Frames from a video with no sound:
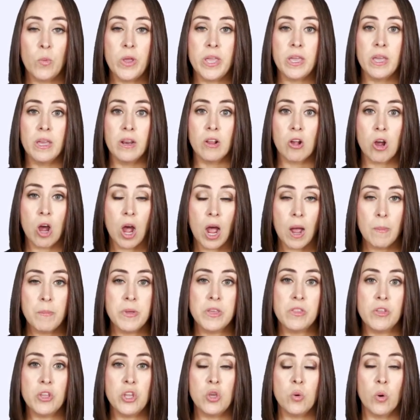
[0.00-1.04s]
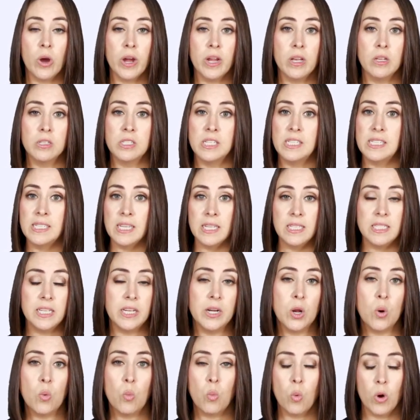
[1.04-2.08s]
we can copy the U R L to send
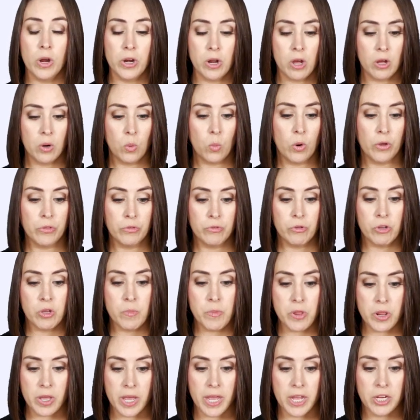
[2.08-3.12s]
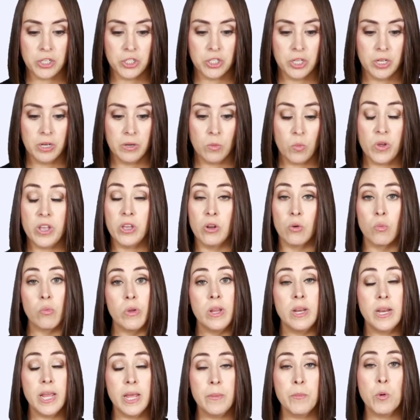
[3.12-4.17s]
it one-on-one through communication, we can
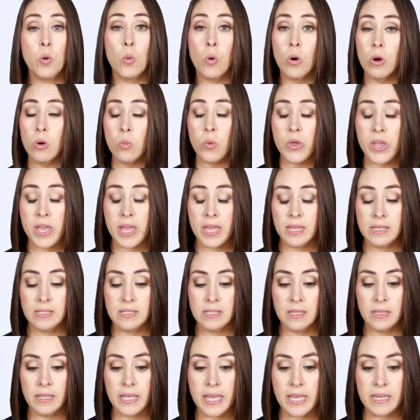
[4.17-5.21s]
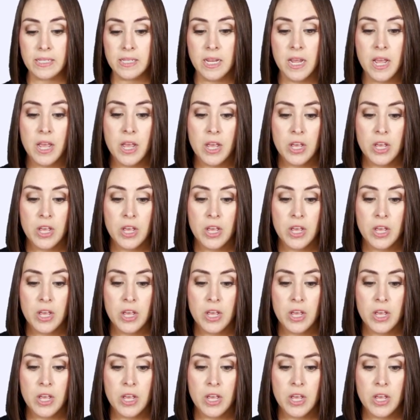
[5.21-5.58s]
rename, or we can delete.